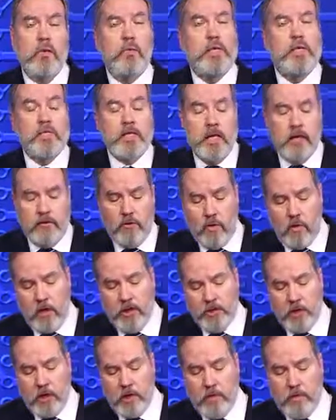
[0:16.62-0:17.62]
We see, of
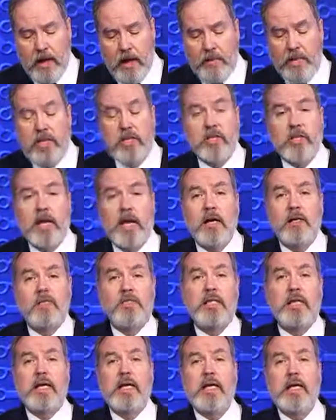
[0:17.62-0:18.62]
course, that Obama is
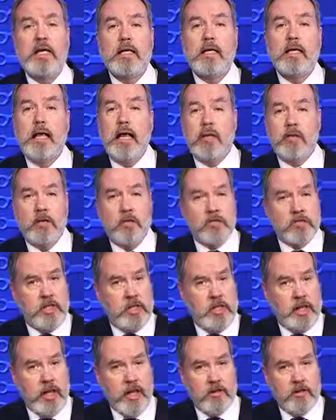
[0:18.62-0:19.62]
announcing, and they're
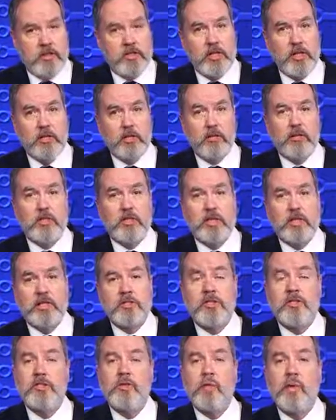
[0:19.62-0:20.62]
sending out the signals, and
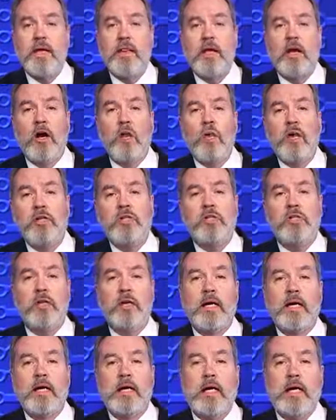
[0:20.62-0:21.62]
this is the way they always
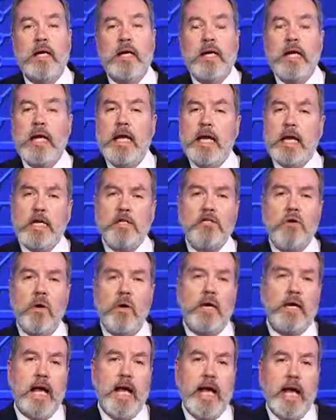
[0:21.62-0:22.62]
do it. He's
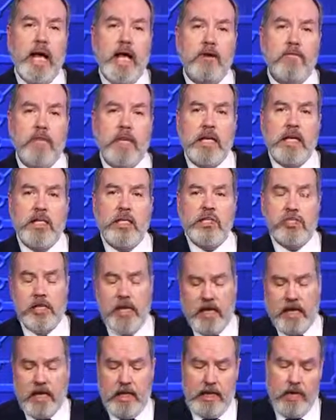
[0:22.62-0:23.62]
going to have
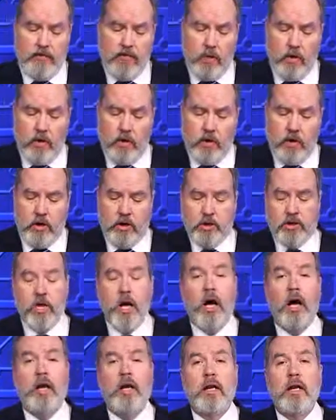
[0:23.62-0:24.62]
executive orders
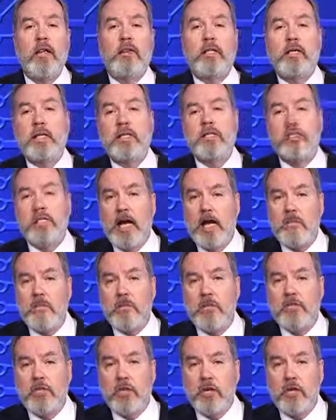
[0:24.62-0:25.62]
on the
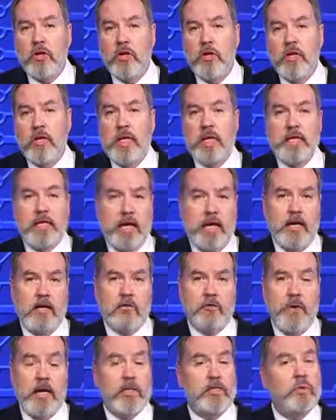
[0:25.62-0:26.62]
cybersecurity data
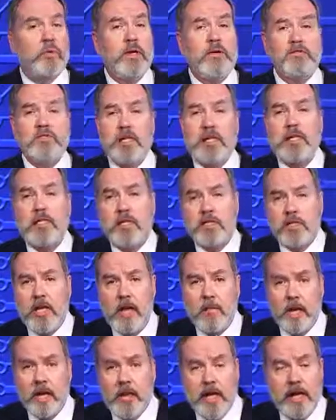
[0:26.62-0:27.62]
threat. So we've seen this coming.